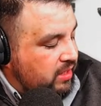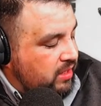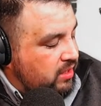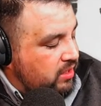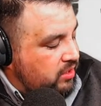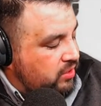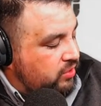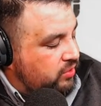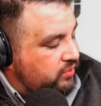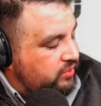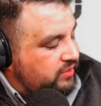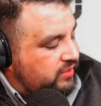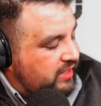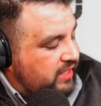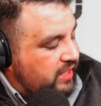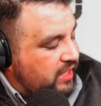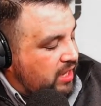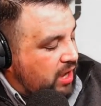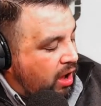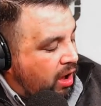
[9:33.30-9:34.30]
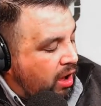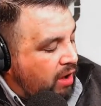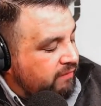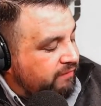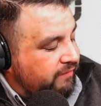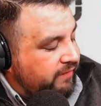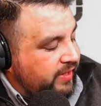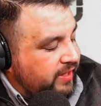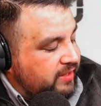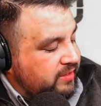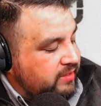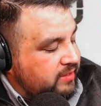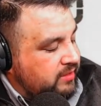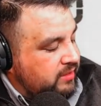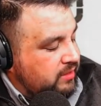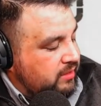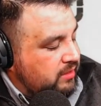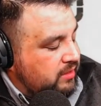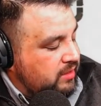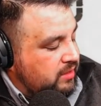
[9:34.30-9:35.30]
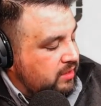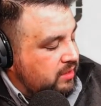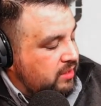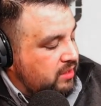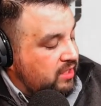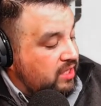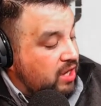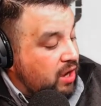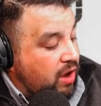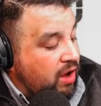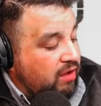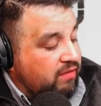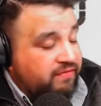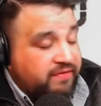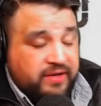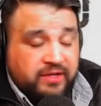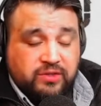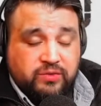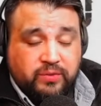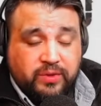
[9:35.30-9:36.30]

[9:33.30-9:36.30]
You'll see offense. The offense,